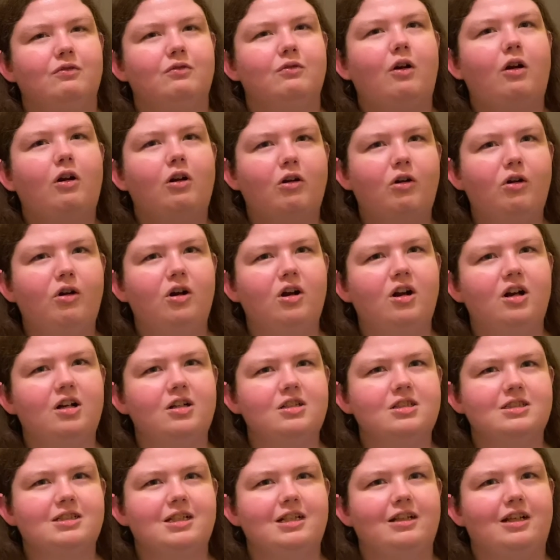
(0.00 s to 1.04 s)
cards,
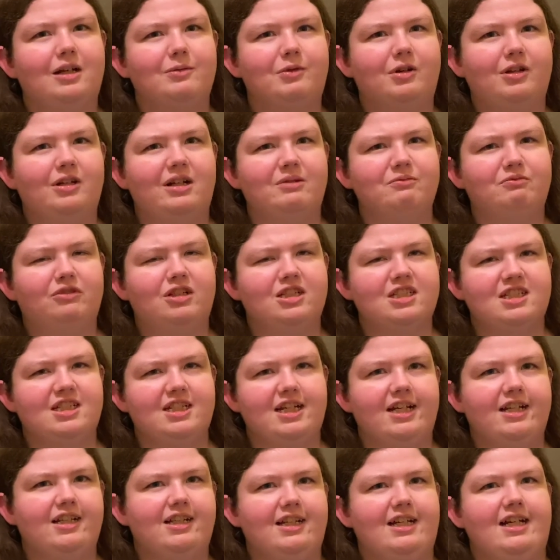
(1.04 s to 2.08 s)
and a lot more
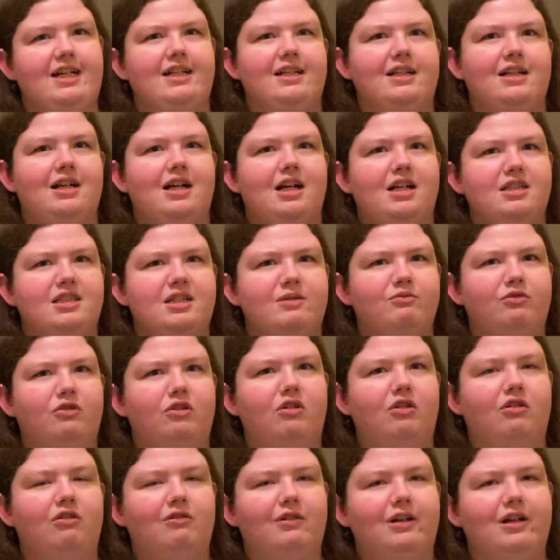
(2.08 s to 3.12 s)
complexity than a
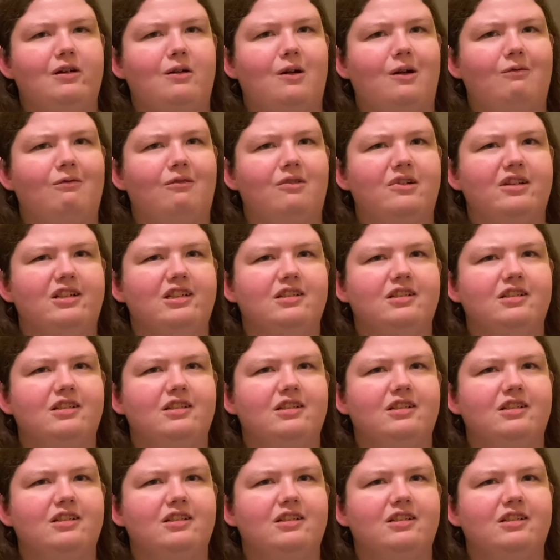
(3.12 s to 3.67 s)
simple 3-card one.